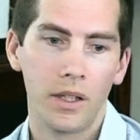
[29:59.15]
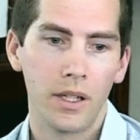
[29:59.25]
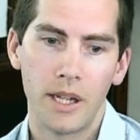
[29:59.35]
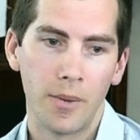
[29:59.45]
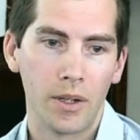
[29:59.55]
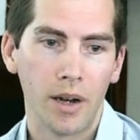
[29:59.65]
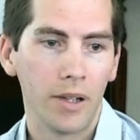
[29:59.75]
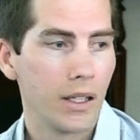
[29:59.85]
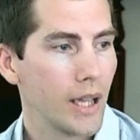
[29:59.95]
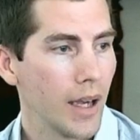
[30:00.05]
the
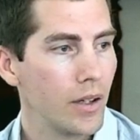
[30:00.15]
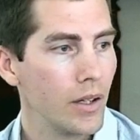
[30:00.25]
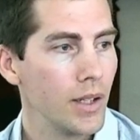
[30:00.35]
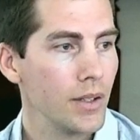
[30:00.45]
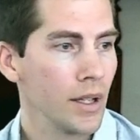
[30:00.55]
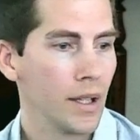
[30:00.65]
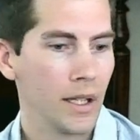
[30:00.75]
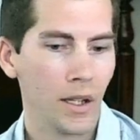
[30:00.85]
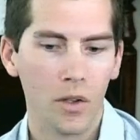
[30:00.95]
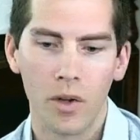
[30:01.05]
demographic categories. I
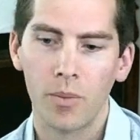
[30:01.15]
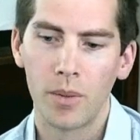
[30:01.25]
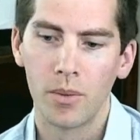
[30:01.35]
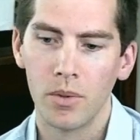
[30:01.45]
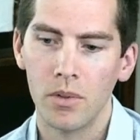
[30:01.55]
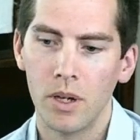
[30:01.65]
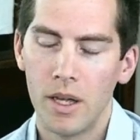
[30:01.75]
think a lot of people